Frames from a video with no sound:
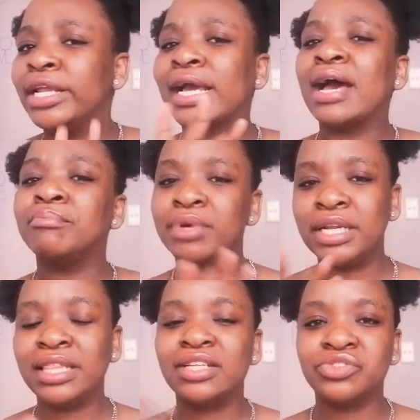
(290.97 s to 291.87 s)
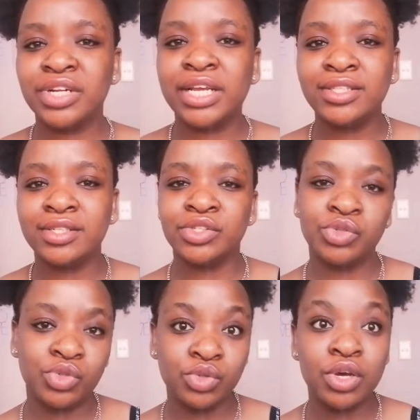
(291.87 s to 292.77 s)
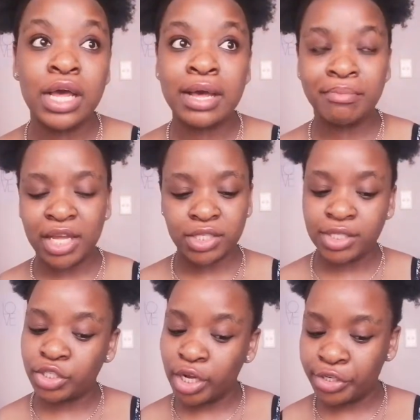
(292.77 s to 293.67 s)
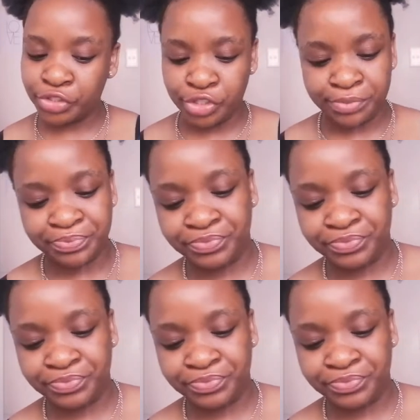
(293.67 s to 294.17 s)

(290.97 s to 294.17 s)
company that's related to biotechnology.